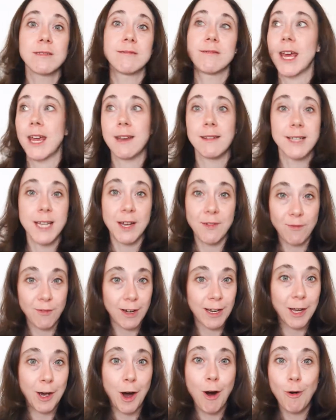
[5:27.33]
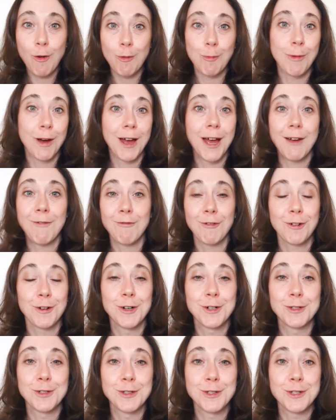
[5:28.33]
They definitely are. All my
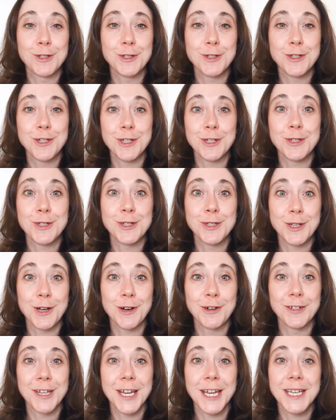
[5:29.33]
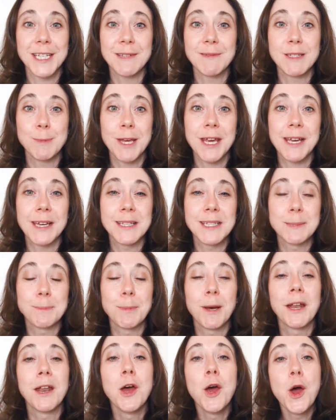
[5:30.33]
Afrikaans tutors are native speakers.
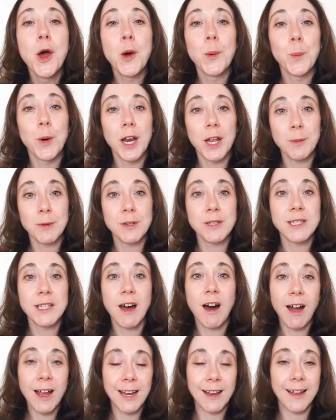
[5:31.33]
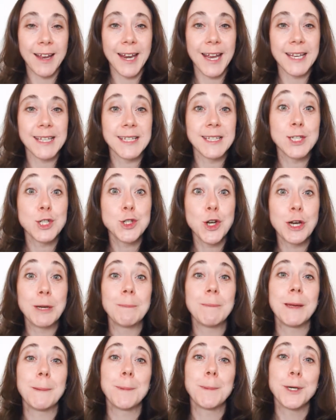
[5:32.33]
But what I want to highlight is don't
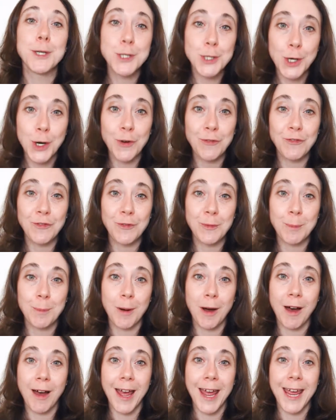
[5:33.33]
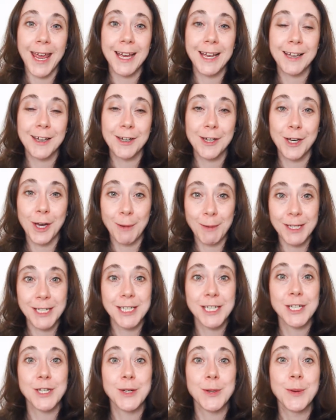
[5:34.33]
be put off by going
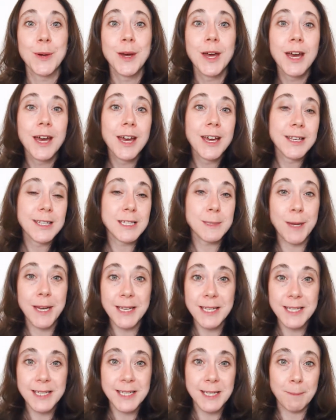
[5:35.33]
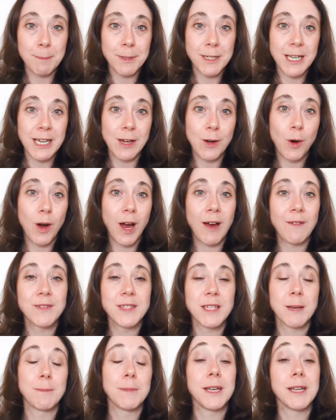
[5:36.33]
to speak to somebody or have
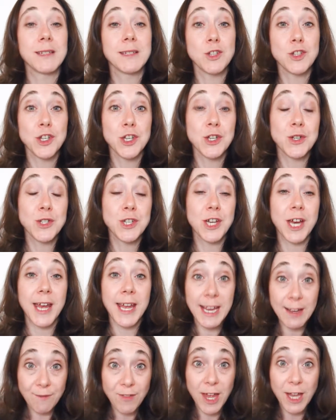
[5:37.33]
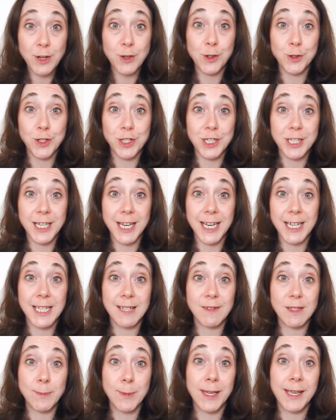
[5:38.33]
somebody as a tutor if they're not a
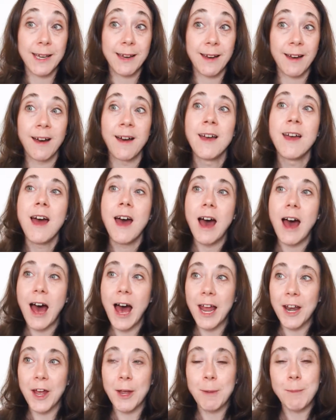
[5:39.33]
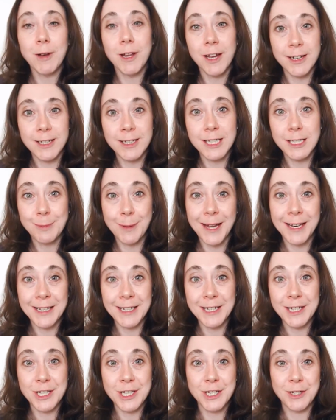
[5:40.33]
native speaker. And I'm learning
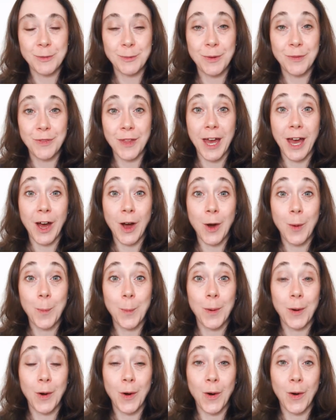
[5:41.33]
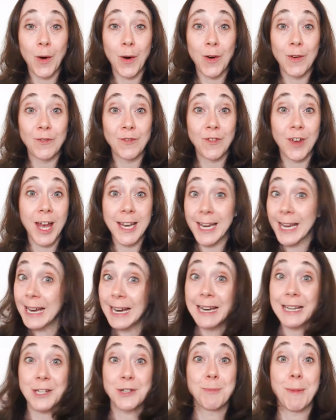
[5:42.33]
Spanish with the help of an
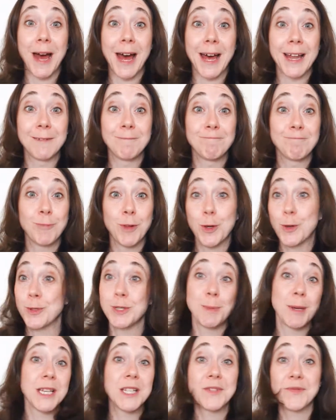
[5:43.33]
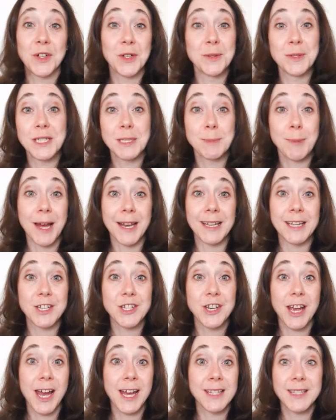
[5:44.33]
Englishman who speaks fluent Spanish,
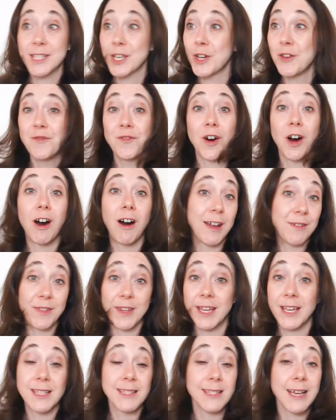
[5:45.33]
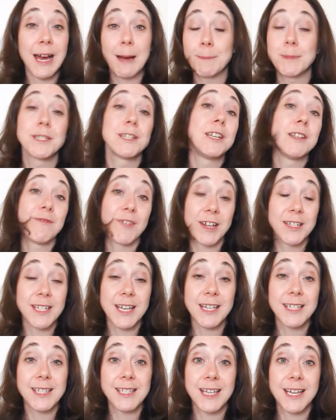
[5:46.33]
and so far I think he's absolutely
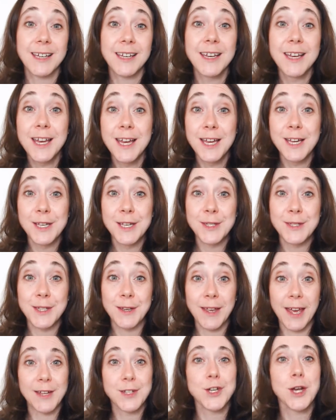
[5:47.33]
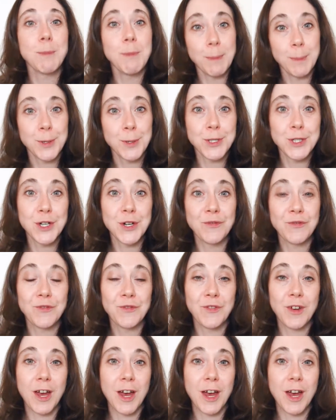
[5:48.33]
fantastic. So yeah, don't be put off.